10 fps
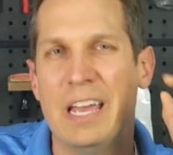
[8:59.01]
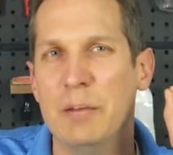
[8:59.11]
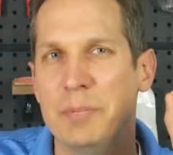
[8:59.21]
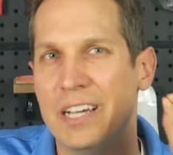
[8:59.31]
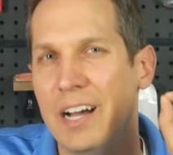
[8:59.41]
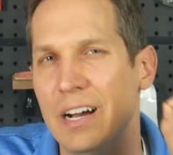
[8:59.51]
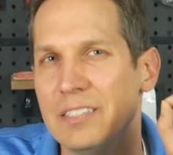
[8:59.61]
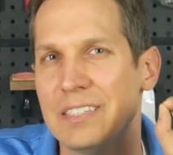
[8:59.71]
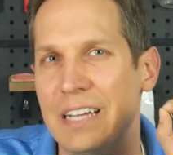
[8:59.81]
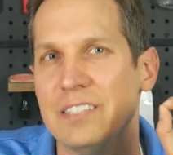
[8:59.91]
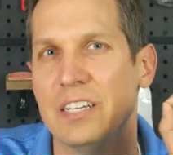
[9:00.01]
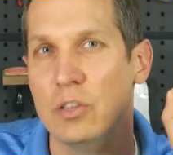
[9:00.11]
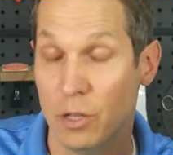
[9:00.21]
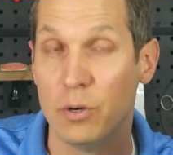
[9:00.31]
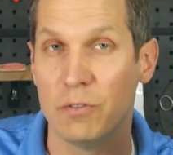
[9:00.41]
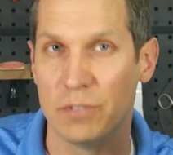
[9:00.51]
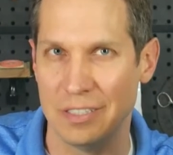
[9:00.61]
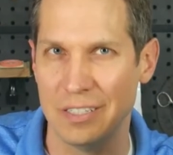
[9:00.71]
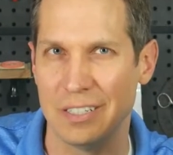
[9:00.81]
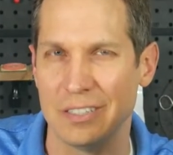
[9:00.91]
and because that is a low enough
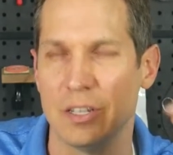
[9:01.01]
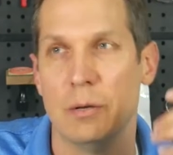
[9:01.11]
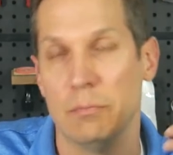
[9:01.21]
resistance,